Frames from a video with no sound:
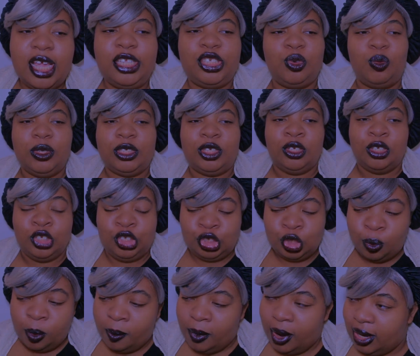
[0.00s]
Deja went to the
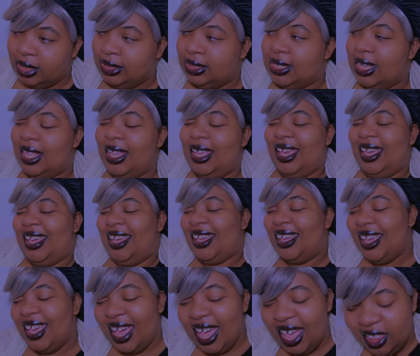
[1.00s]
supermarket and said,
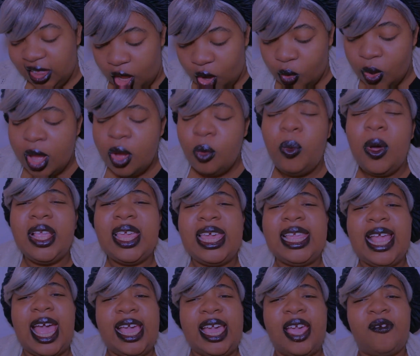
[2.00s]
"Hello, what
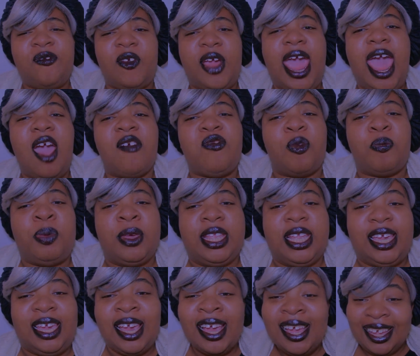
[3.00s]
can I get for half a
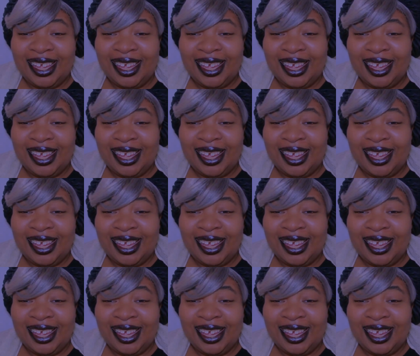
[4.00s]
penny?"